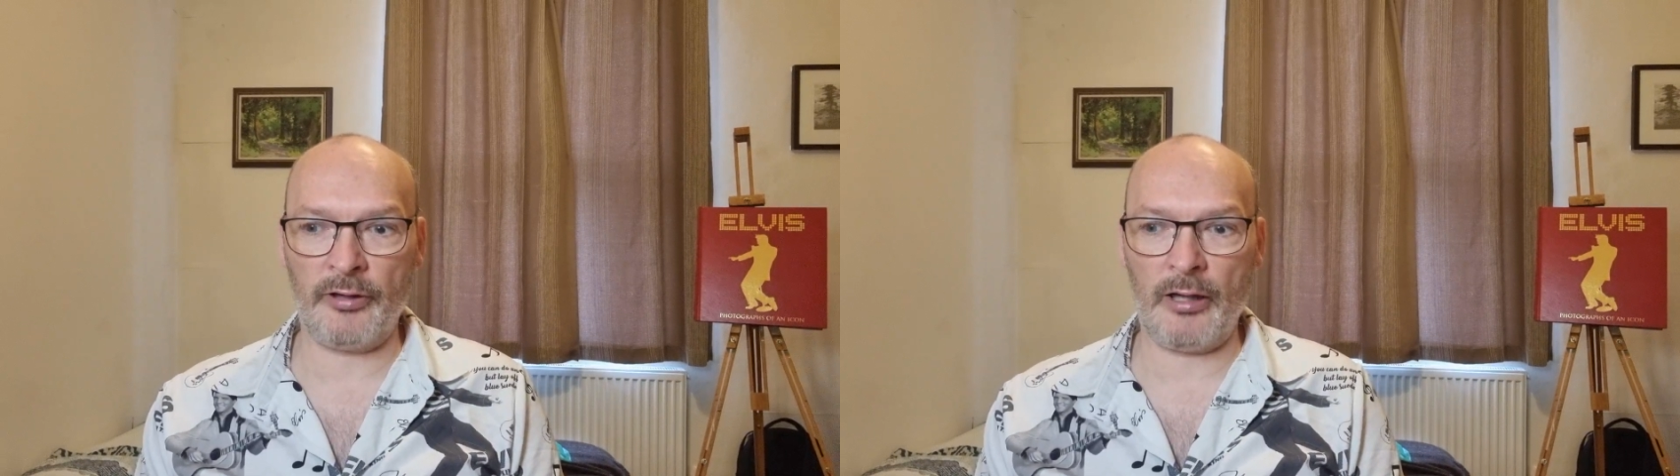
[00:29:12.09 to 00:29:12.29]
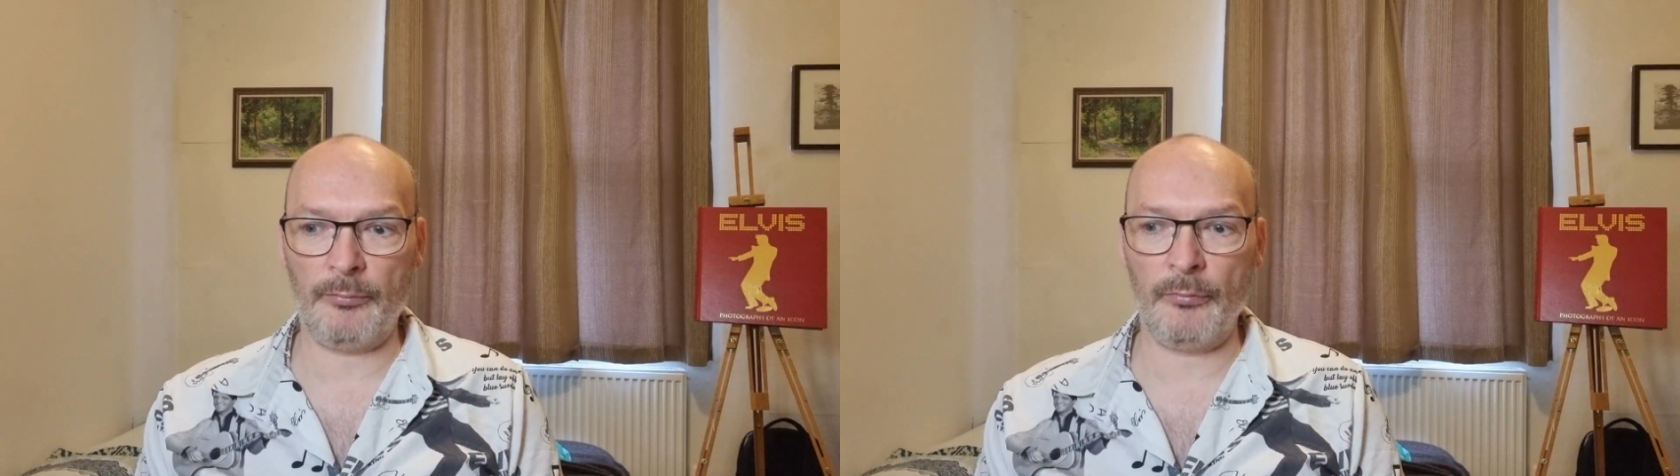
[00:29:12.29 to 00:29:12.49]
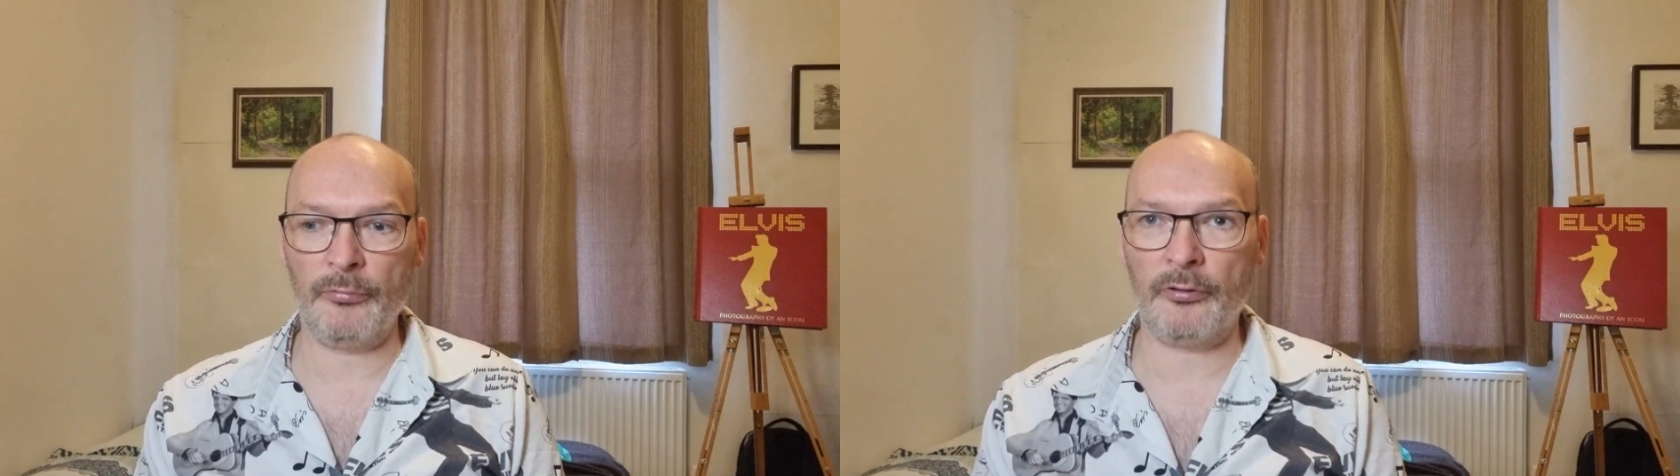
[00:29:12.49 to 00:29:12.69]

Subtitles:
albums,